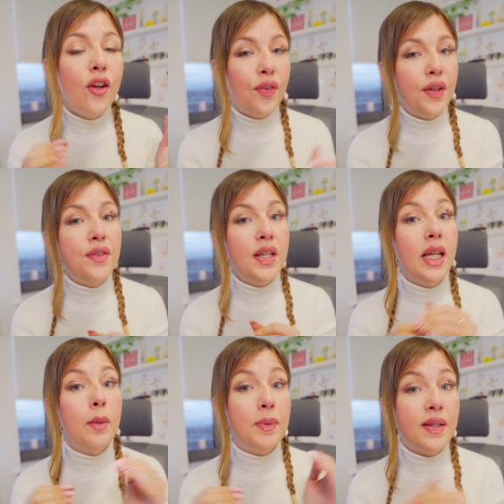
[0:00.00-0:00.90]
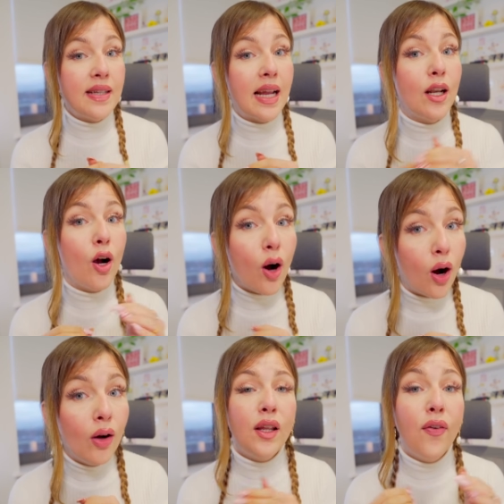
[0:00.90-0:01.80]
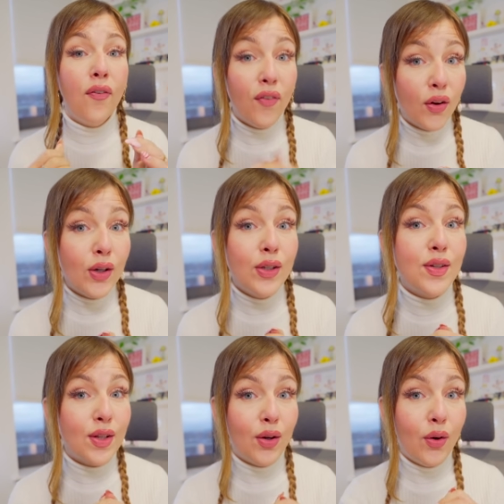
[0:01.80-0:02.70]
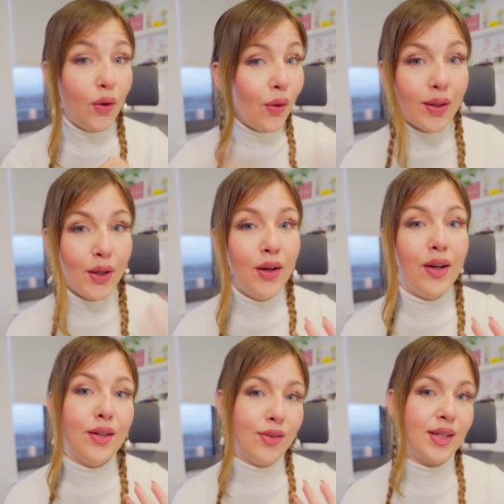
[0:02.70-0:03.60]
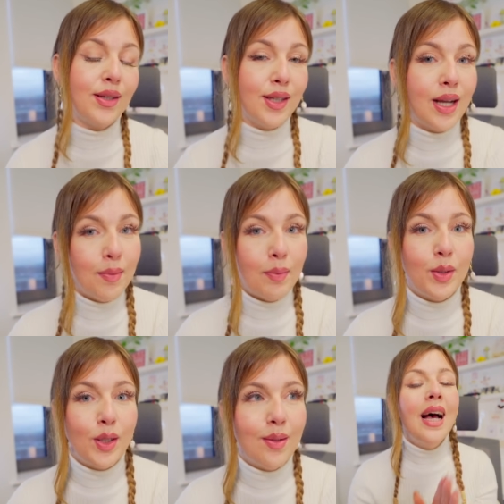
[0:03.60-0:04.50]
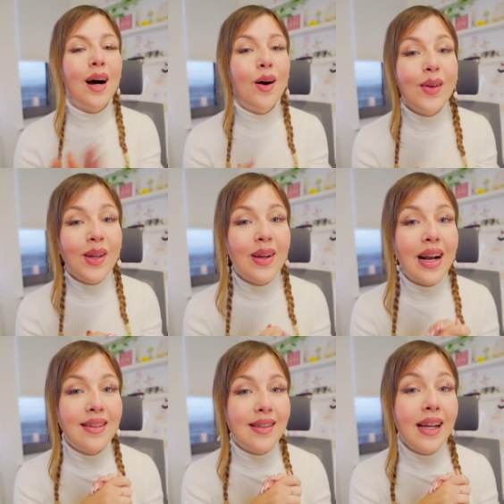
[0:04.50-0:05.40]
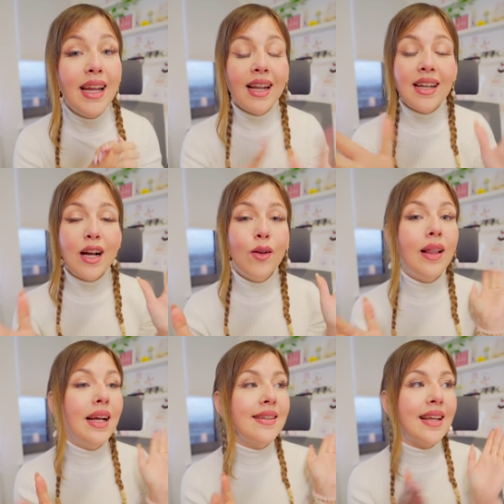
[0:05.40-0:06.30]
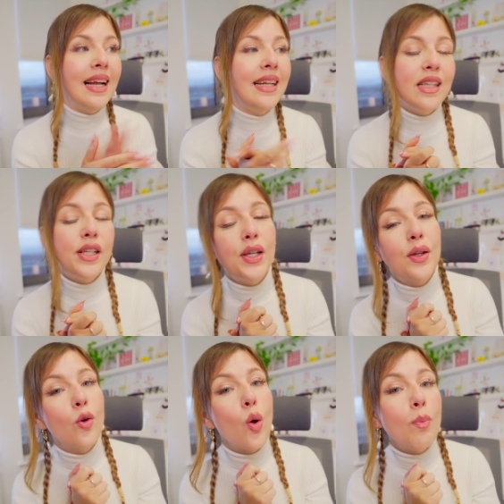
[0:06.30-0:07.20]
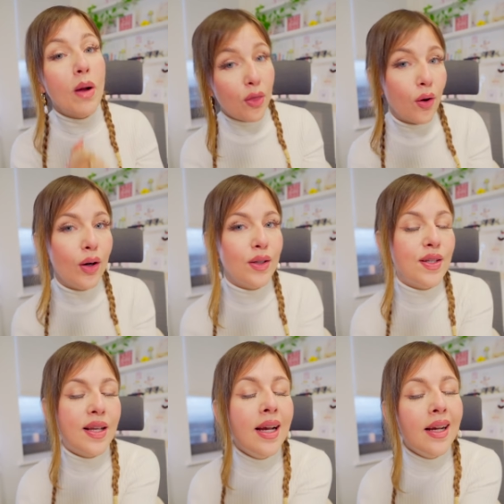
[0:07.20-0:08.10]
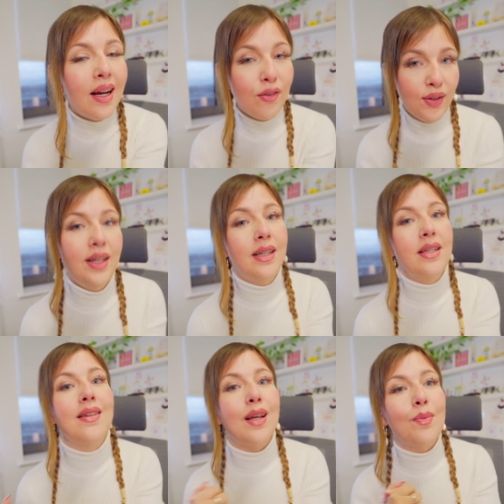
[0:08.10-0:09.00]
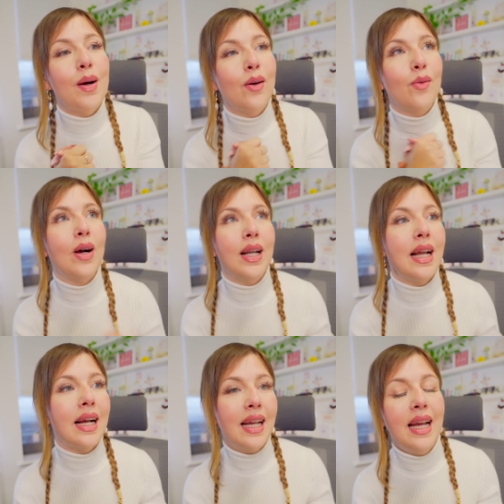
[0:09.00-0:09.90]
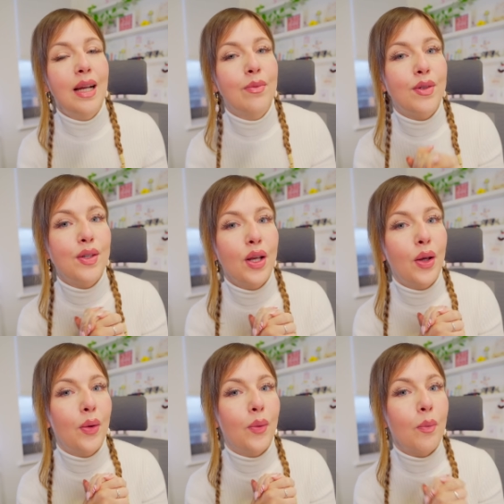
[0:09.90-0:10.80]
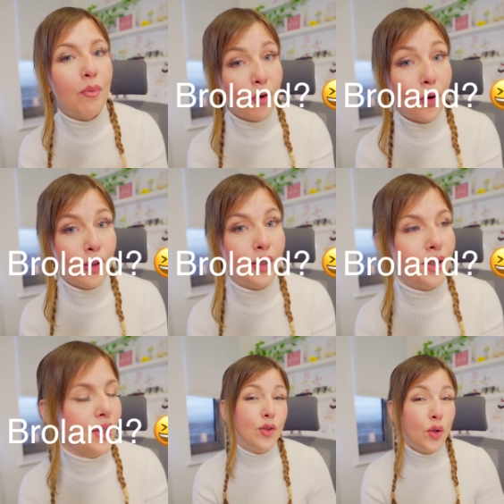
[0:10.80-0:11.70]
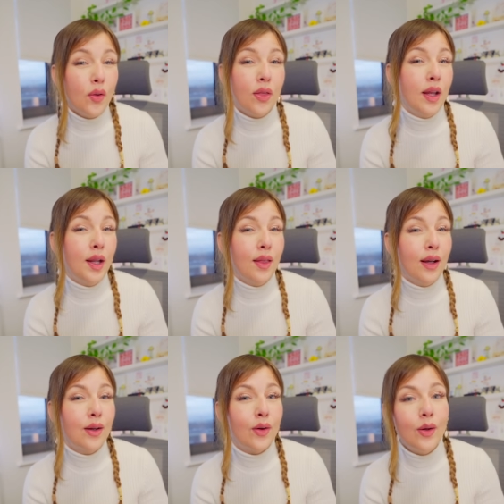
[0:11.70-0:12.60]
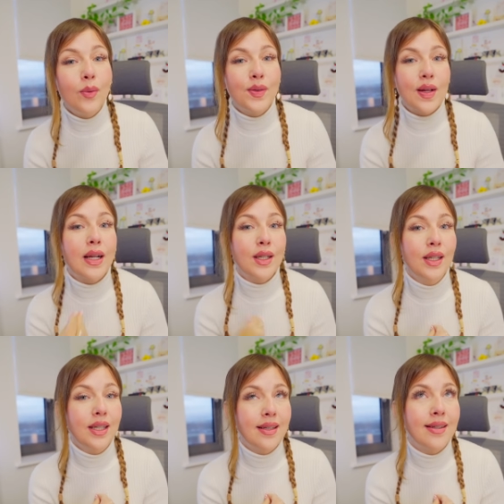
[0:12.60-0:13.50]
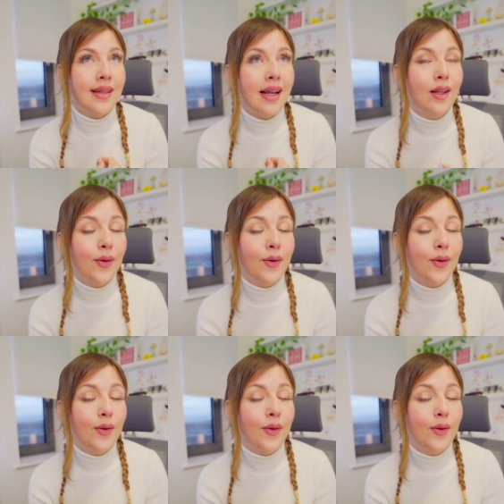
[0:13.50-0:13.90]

50% off your first whole year of Skillshare membership. I hope you guys like it. Now let's get into my thoughts and feelings about when I came to Roland. Don't think their goal was actually to sell